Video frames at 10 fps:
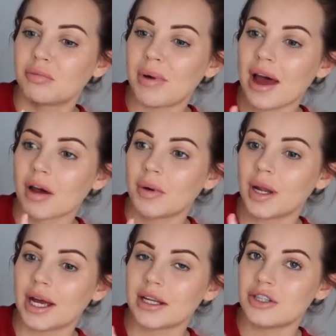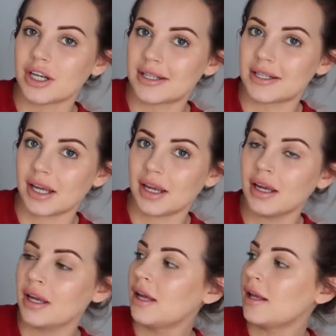back when I had
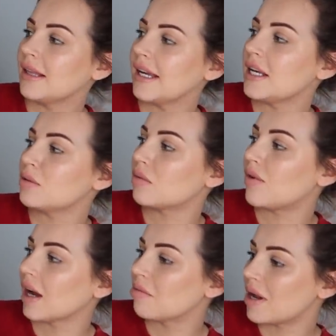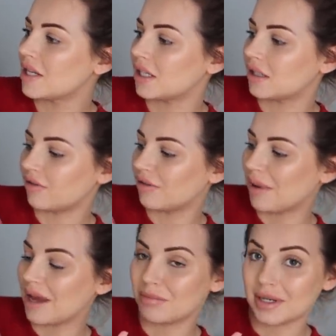Jessie, these were recommended for
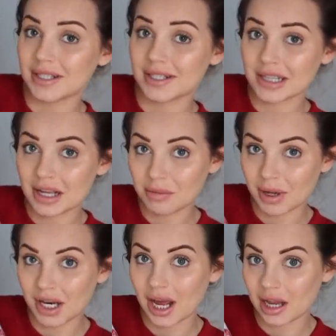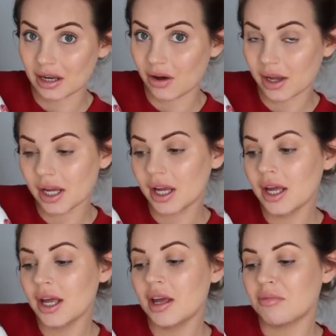babies to sleep in at night,
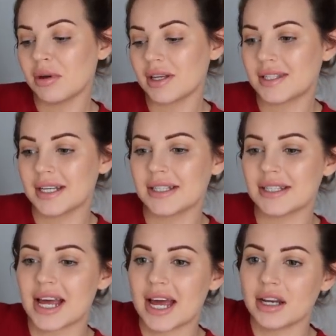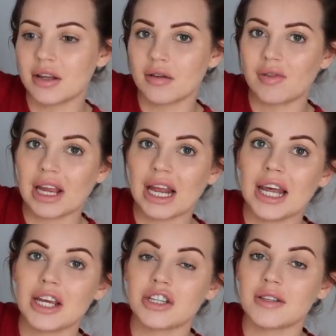but since then the
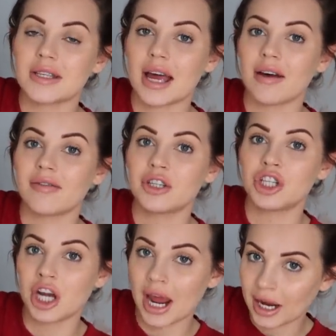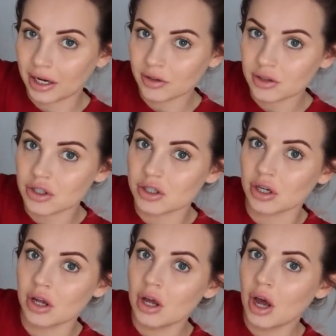regulations have
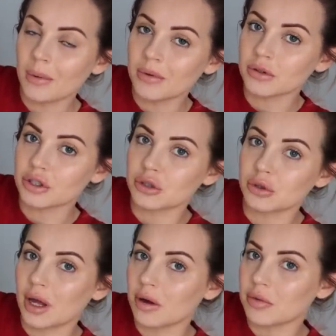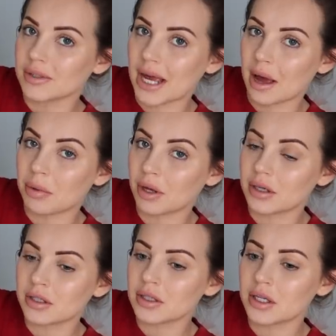changed. I'm not sure like what's
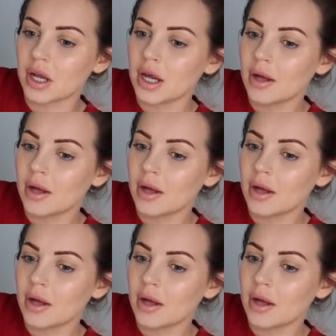happened,